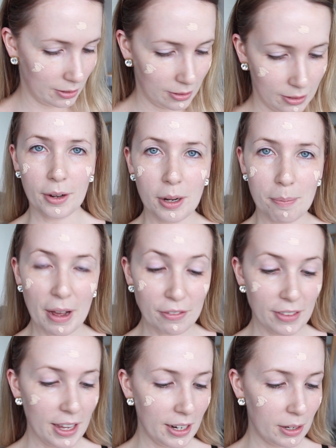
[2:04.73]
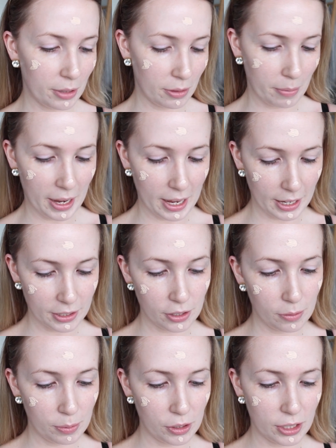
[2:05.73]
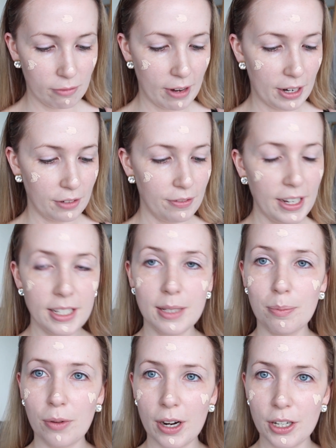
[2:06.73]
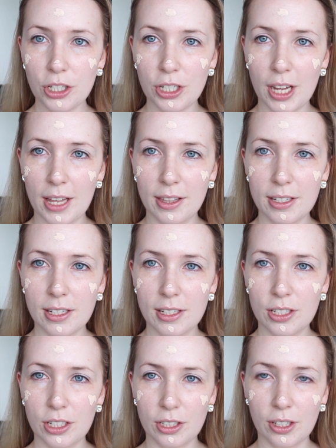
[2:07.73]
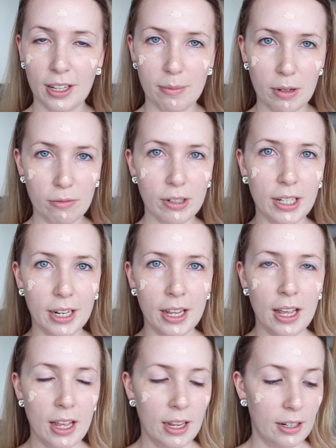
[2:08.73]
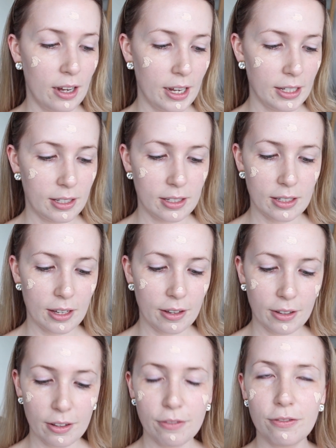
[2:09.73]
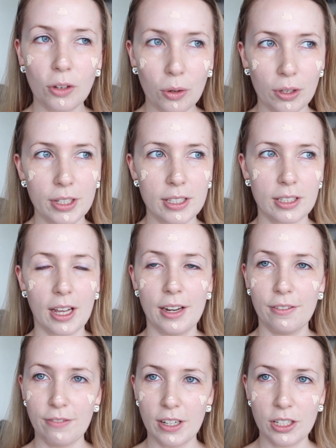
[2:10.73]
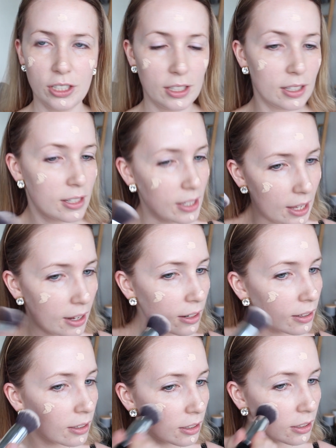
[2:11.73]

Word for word: I'm going to buff that in with my Exo Beauty round face brush, and this is just going to give me a really nice flawless kind of finish to the skin.